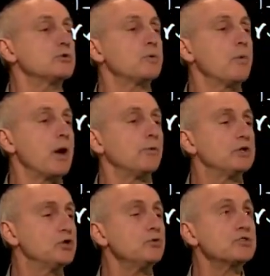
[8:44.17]
do is we want
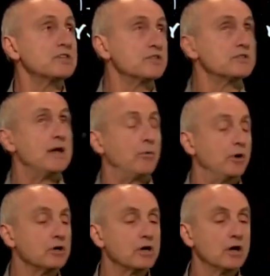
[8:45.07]
to reduce this
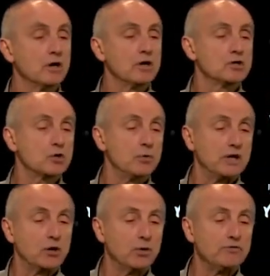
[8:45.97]
network
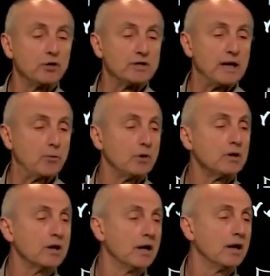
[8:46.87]
to an equivalent
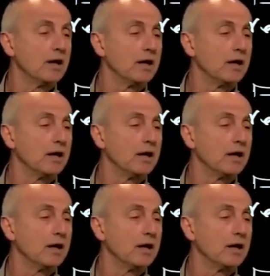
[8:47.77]
network